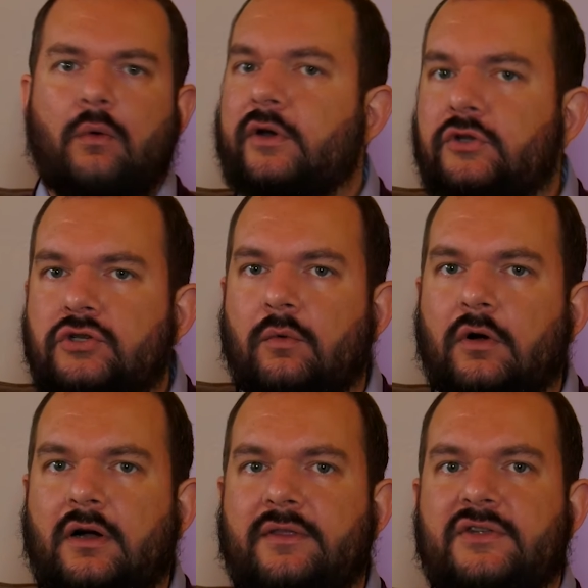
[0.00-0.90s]
what did you
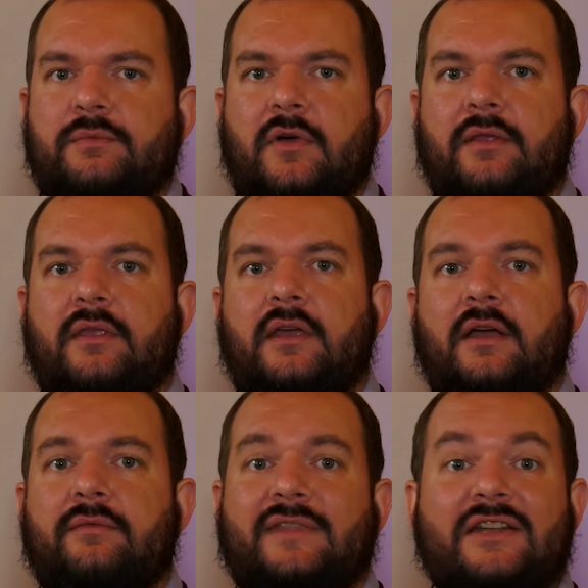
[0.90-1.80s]
work on this month?
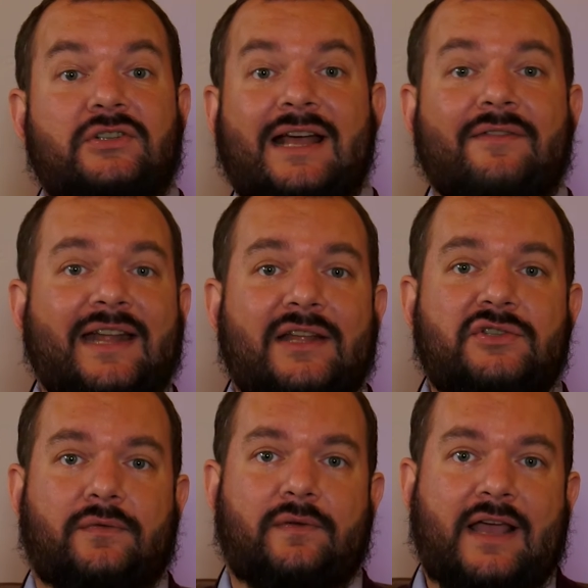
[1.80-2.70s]
They should have an
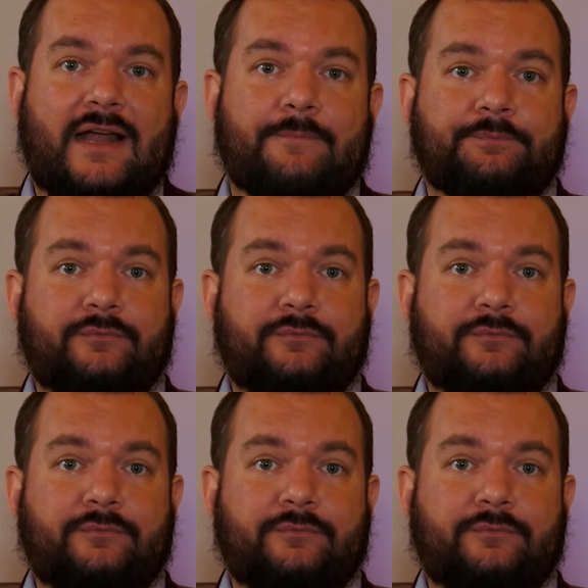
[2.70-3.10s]
answer for that.